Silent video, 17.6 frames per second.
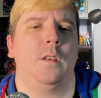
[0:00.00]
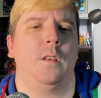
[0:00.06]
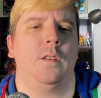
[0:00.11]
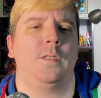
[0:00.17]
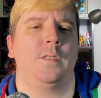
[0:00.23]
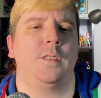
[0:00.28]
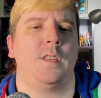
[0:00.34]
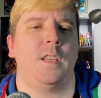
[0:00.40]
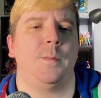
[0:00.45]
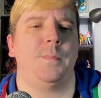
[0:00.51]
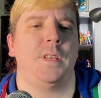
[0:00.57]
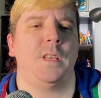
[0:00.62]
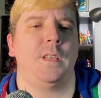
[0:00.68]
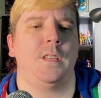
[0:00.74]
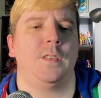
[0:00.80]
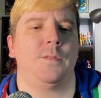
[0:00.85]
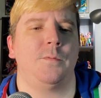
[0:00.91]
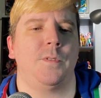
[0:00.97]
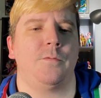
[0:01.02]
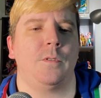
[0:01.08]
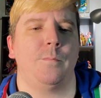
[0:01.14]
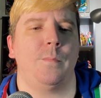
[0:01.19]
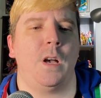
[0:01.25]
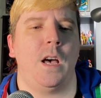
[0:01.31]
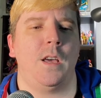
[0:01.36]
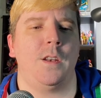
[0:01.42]
Same thing as with
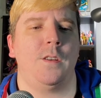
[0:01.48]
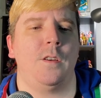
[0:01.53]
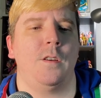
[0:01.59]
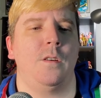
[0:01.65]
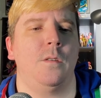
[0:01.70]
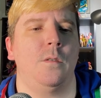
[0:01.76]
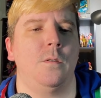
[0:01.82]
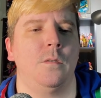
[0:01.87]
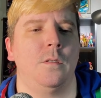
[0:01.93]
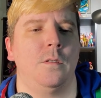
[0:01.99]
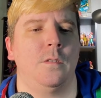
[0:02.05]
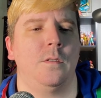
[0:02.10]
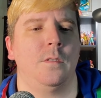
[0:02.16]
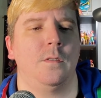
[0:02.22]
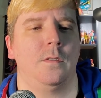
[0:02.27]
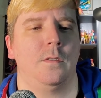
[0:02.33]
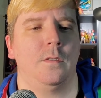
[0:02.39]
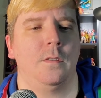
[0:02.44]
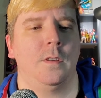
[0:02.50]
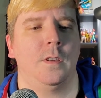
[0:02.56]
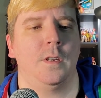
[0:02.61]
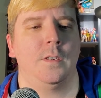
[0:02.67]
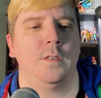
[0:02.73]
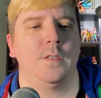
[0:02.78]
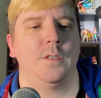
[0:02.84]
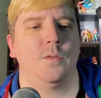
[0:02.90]
Roboto.
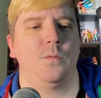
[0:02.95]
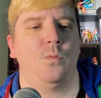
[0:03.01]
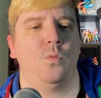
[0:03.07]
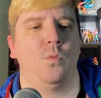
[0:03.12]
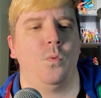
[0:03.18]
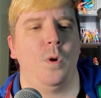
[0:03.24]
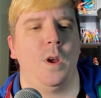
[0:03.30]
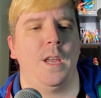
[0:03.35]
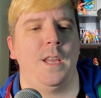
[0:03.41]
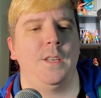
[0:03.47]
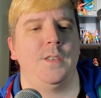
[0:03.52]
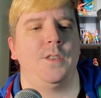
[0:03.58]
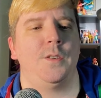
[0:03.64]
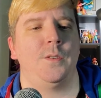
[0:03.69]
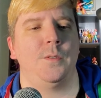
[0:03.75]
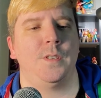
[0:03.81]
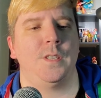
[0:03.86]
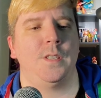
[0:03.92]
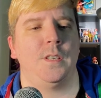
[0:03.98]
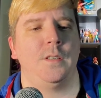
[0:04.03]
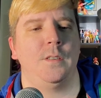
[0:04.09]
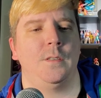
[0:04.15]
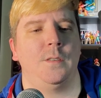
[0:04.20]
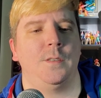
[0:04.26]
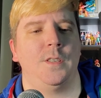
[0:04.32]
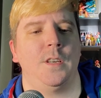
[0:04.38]
Just way too
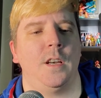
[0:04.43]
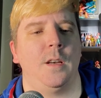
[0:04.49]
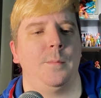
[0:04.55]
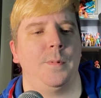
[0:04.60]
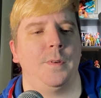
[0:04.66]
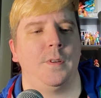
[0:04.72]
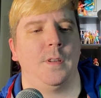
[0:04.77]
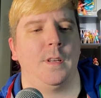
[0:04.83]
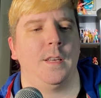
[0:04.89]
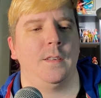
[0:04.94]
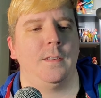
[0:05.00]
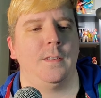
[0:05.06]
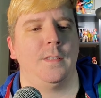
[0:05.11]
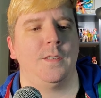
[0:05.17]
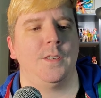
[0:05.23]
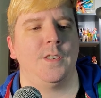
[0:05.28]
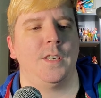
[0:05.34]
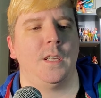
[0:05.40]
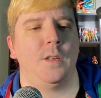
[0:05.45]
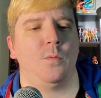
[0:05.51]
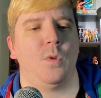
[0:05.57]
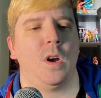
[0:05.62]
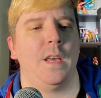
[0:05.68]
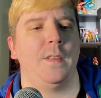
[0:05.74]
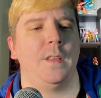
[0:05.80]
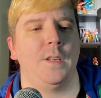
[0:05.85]
sealed up. I don't understand
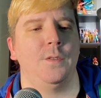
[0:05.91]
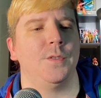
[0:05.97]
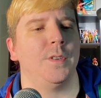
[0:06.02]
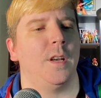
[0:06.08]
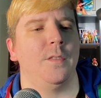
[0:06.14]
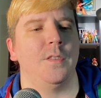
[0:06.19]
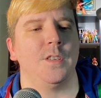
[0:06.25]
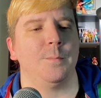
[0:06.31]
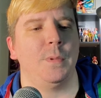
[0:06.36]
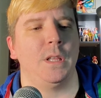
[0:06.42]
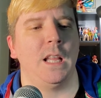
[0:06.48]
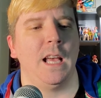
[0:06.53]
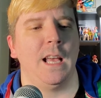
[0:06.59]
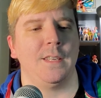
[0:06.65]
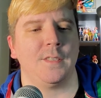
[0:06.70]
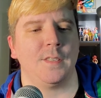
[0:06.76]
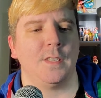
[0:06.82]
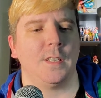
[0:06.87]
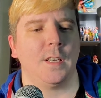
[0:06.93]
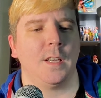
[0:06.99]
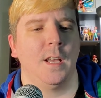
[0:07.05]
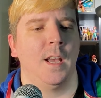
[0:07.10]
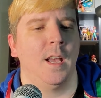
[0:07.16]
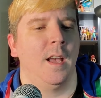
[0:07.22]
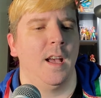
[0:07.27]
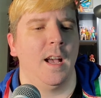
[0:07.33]
why they use all this plastic.
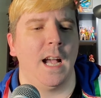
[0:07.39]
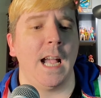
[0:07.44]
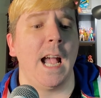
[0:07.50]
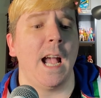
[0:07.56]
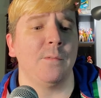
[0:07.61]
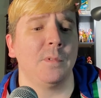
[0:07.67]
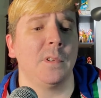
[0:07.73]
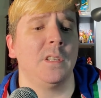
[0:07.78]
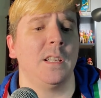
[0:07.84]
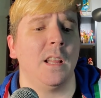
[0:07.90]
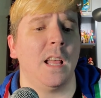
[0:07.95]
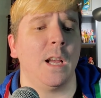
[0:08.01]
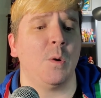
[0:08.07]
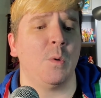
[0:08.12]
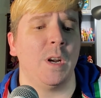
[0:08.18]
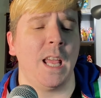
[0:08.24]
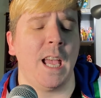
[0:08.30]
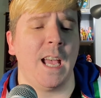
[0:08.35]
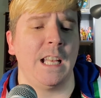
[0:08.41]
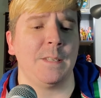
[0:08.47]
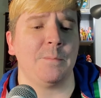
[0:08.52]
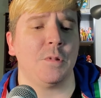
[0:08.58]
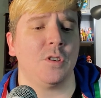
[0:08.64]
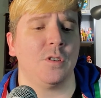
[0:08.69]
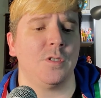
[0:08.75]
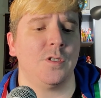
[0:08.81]
I really like what
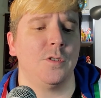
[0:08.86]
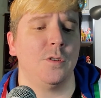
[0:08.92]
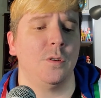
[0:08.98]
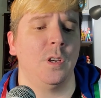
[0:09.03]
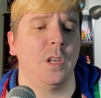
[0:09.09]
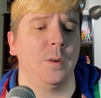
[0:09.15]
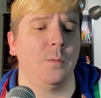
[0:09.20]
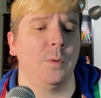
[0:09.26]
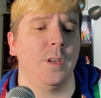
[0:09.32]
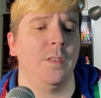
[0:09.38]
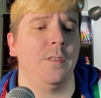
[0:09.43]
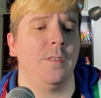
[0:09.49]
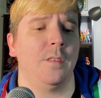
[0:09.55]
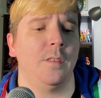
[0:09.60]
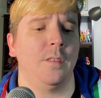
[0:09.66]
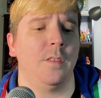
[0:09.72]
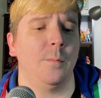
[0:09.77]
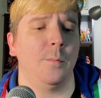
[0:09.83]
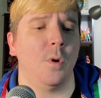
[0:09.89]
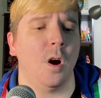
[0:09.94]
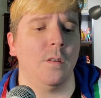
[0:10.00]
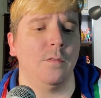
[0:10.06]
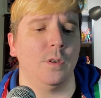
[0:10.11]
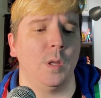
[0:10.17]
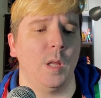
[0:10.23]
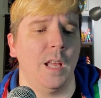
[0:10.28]
Hasbro's doing with the
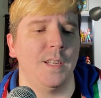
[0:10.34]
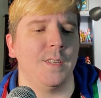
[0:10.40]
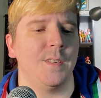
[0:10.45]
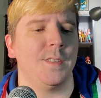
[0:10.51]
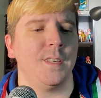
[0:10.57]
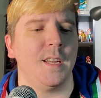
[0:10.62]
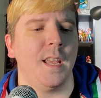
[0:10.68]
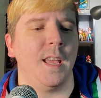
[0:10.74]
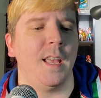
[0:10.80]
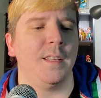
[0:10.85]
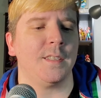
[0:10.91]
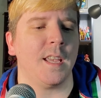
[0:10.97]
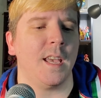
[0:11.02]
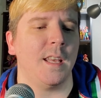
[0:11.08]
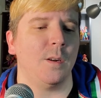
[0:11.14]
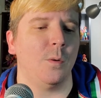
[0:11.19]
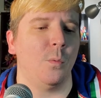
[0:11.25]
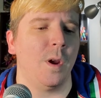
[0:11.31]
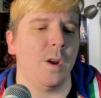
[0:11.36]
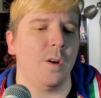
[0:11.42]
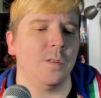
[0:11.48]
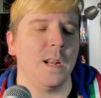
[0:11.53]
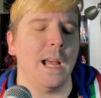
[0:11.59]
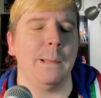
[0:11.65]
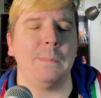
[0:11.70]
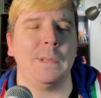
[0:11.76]
Marvel Legends. Yeah, it's kind of
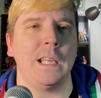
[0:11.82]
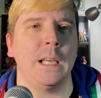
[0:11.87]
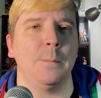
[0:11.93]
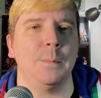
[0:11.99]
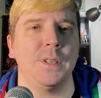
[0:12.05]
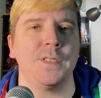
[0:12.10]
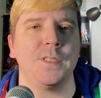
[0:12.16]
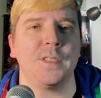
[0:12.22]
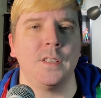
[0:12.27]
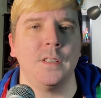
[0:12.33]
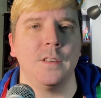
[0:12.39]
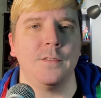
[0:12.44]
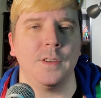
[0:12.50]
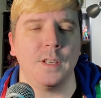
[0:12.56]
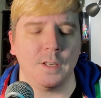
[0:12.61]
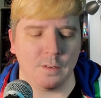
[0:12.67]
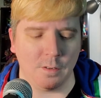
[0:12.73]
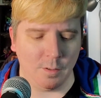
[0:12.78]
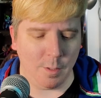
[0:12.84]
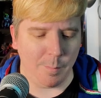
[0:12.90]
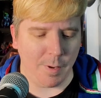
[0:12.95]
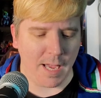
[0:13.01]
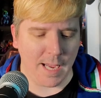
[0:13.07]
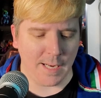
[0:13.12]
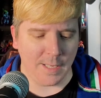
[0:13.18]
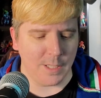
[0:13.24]
weird not being able to see the figure in the
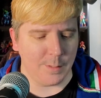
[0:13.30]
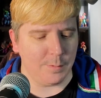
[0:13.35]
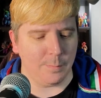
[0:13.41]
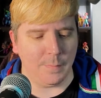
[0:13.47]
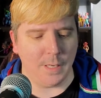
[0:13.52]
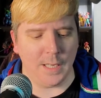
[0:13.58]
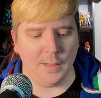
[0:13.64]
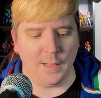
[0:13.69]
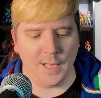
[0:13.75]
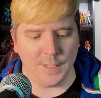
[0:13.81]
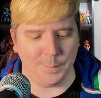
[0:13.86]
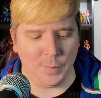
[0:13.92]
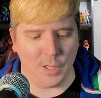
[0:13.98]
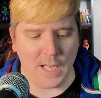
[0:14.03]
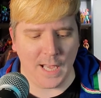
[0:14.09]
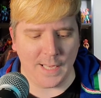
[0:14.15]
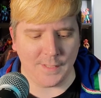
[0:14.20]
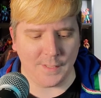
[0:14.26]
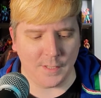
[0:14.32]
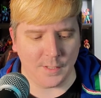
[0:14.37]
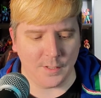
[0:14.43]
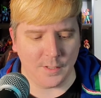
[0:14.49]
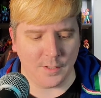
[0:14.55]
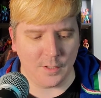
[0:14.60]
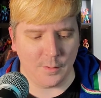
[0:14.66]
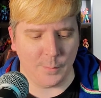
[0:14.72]
package, but man, less plastic
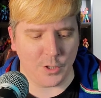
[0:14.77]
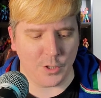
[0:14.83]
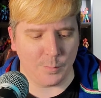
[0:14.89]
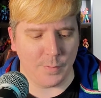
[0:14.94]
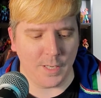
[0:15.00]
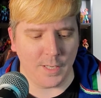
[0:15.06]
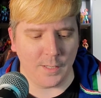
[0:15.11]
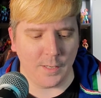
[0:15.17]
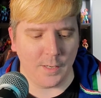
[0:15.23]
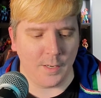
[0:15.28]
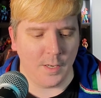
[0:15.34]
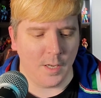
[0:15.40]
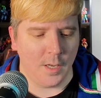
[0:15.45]
is so much better.